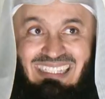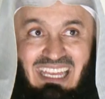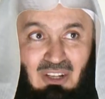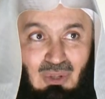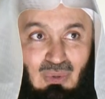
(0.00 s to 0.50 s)

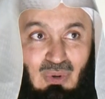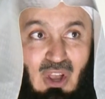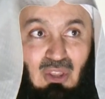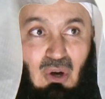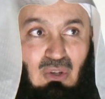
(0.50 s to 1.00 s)
than you,
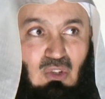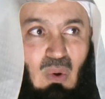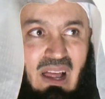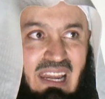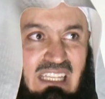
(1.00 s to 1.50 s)
those who
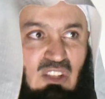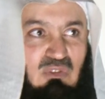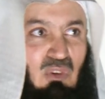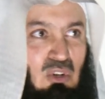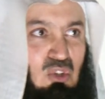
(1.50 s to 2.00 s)
are less
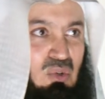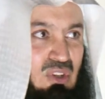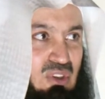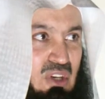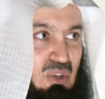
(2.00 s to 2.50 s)

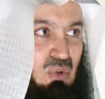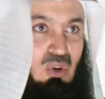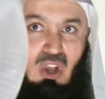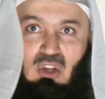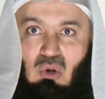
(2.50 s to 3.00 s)
fortunate than you.
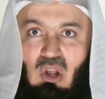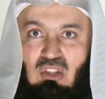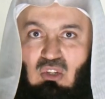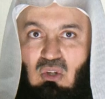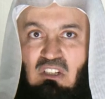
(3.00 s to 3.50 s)
You
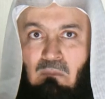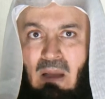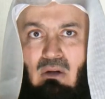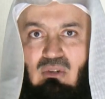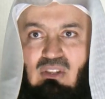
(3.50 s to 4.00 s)
lost your
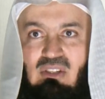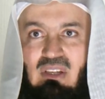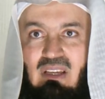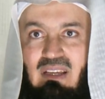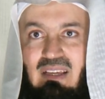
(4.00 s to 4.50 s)
spouse,
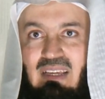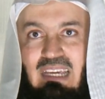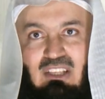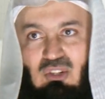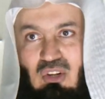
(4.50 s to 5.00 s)

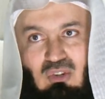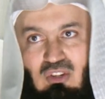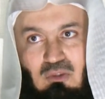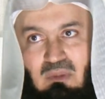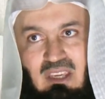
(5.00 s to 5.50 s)
it's not
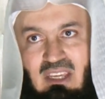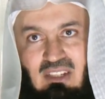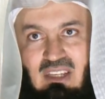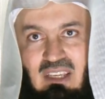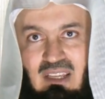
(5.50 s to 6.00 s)
going to be
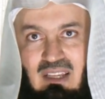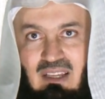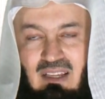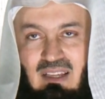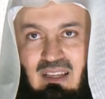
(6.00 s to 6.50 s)
easy.
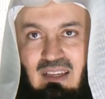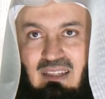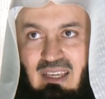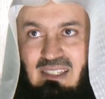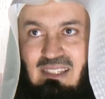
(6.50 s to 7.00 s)

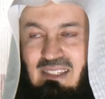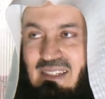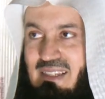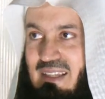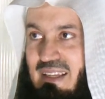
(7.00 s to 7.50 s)
Yes,
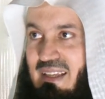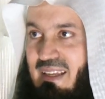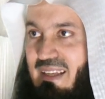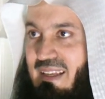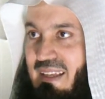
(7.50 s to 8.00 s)

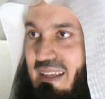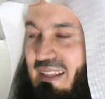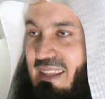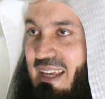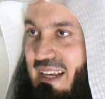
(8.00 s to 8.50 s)

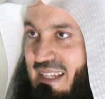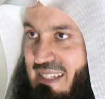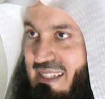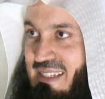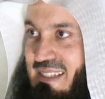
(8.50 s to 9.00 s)
there
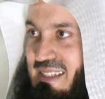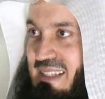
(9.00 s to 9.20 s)
is